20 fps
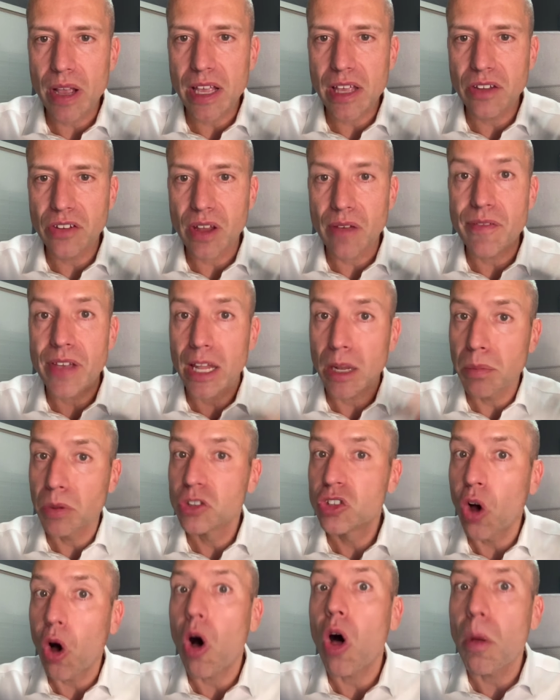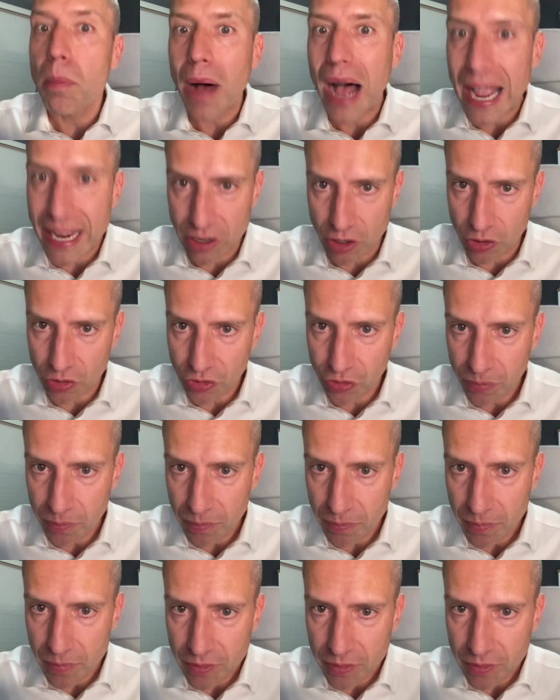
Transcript: is available to all buyers.